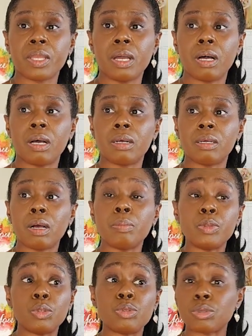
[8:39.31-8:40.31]

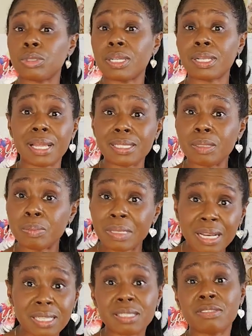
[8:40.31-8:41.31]
abused or neglected
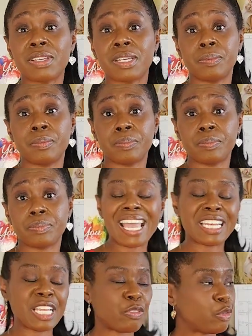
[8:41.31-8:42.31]
because of it,
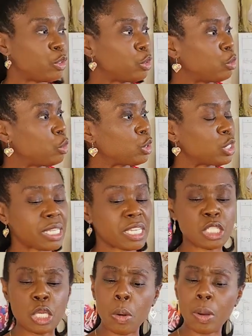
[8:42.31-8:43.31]
and if you are just like,
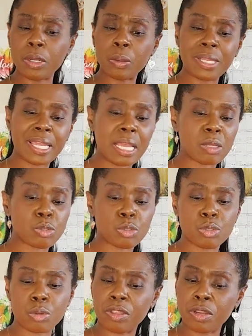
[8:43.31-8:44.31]
no, I don't like
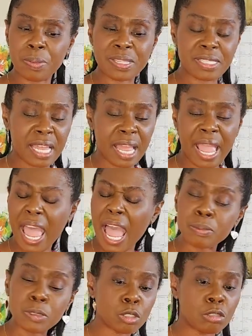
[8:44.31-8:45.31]
counselors or therapists and I
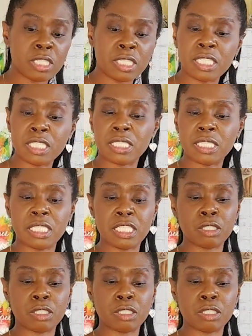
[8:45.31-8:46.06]
absolutely need to